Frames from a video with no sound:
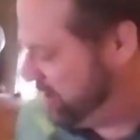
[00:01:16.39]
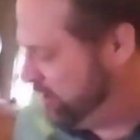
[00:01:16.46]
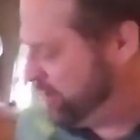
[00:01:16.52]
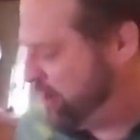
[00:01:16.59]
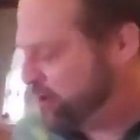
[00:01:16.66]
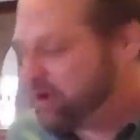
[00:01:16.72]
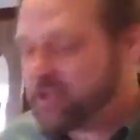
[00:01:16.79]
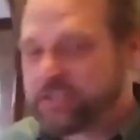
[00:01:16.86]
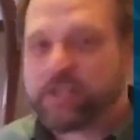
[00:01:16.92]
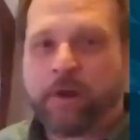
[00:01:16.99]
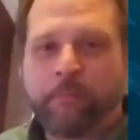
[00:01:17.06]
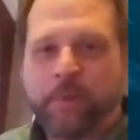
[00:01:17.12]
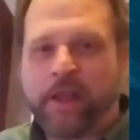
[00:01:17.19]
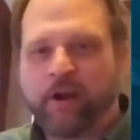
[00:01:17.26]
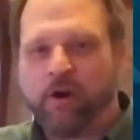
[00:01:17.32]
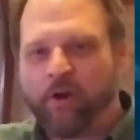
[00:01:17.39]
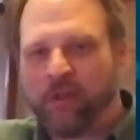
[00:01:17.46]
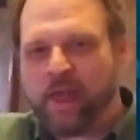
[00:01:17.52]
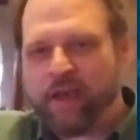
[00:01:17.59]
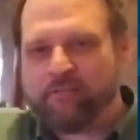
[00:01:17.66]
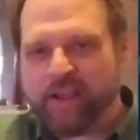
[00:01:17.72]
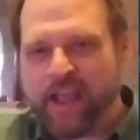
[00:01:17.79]
You'll notice a big
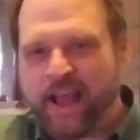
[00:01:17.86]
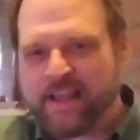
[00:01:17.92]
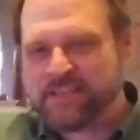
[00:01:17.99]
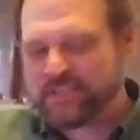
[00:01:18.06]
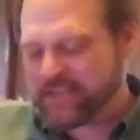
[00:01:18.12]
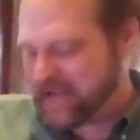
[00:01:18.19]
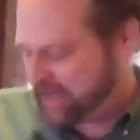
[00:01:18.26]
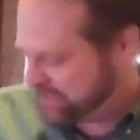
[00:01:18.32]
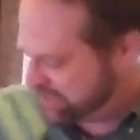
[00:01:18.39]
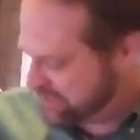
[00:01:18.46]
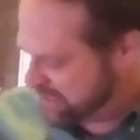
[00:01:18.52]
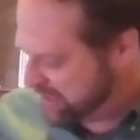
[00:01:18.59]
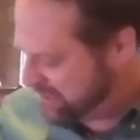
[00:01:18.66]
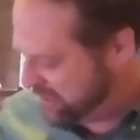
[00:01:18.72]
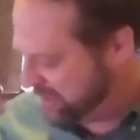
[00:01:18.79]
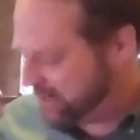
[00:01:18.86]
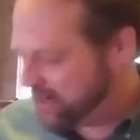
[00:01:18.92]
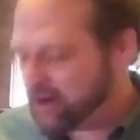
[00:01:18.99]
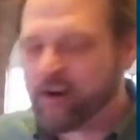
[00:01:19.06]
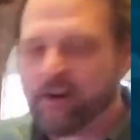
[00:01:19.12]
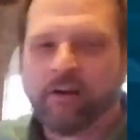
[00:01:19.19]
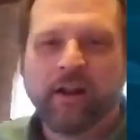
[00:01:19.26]
old heavy headset sitting
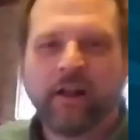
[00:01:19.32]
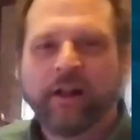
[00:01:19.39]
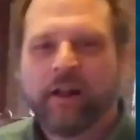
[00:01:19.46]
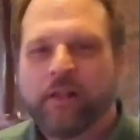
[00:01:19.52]
here.